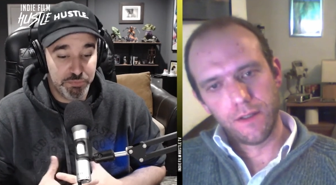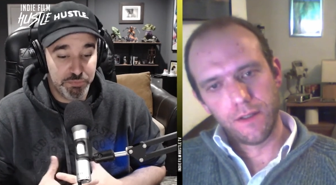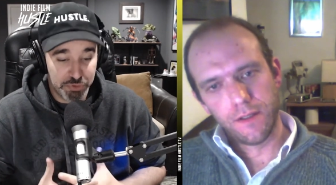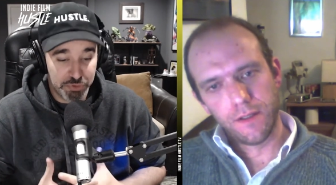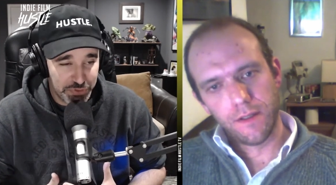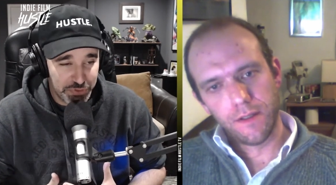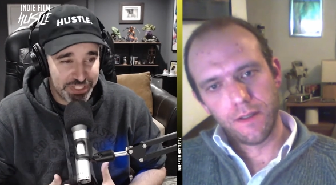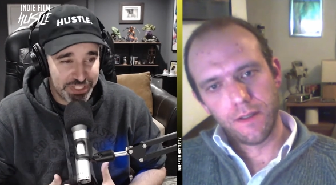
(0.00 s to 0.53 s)

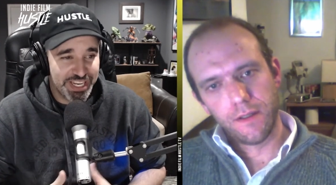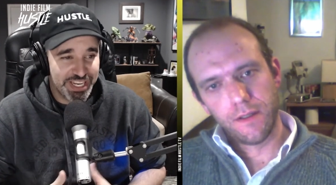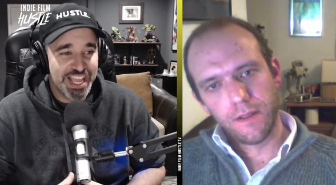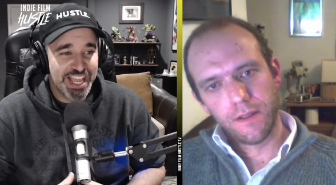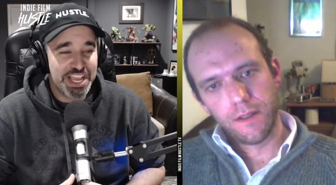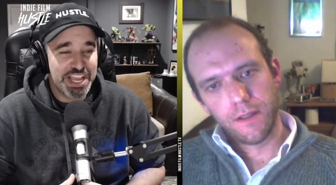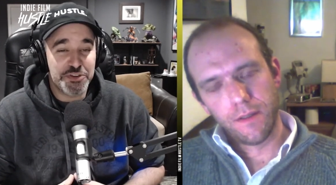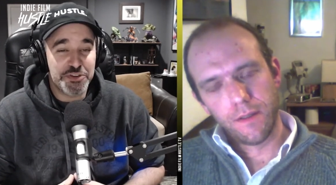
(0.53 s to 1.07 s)
Speaker 1: produce it,
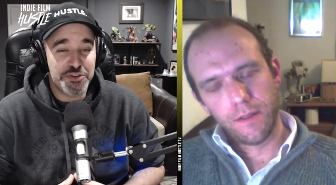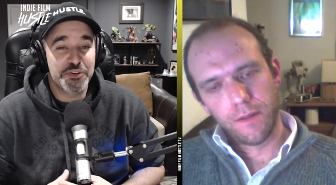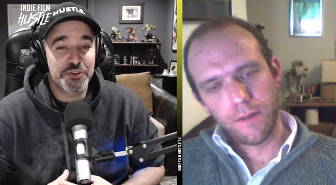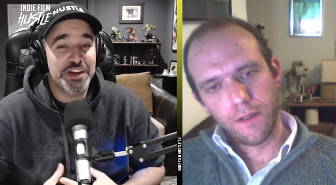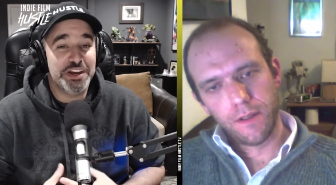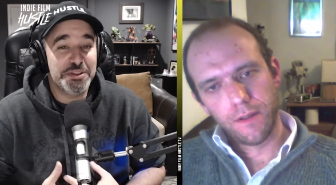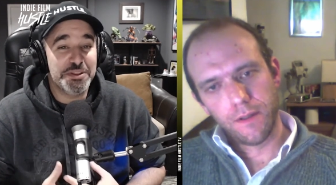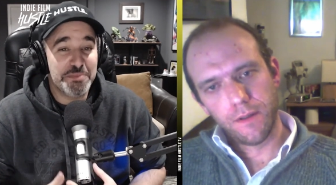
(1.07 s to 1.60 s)
how you
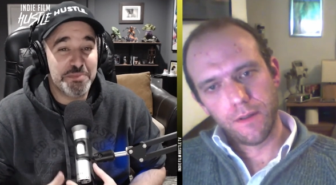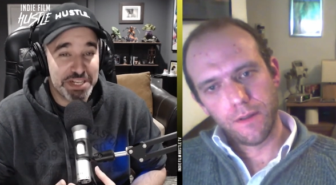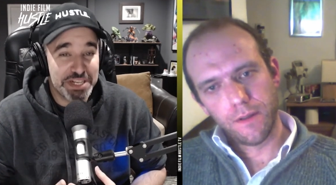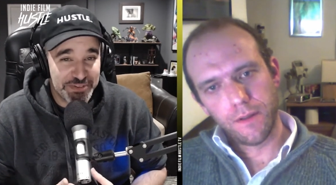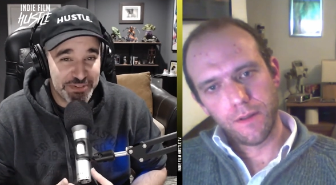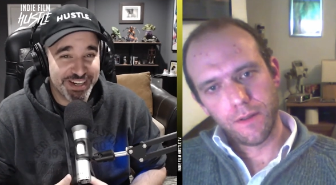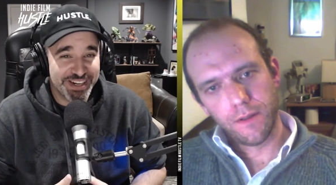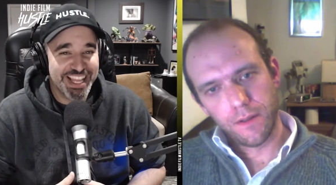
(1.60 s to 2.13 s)
find the money
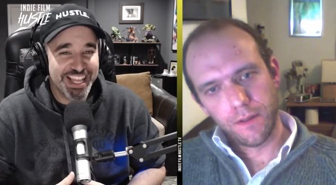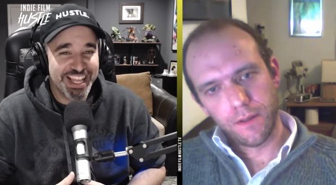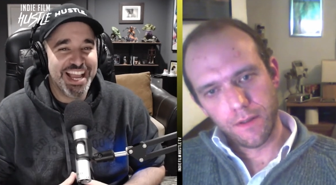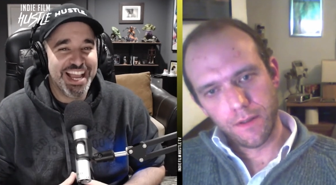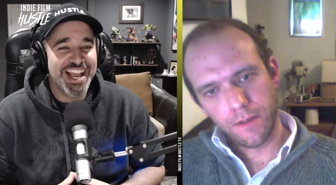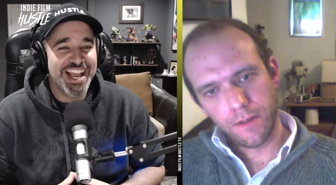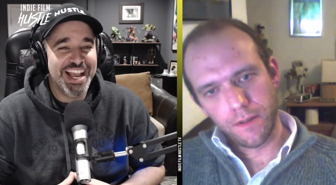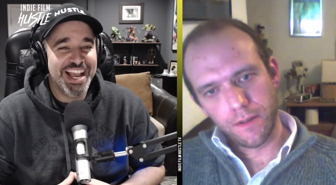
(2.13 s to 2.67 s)
for it,
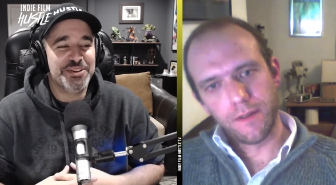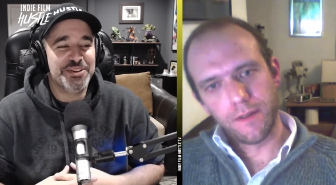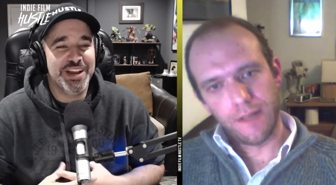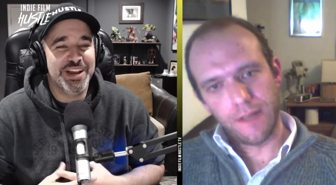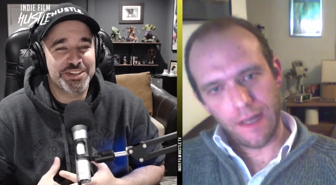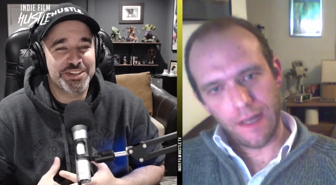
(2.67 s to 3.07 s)
how you yeah.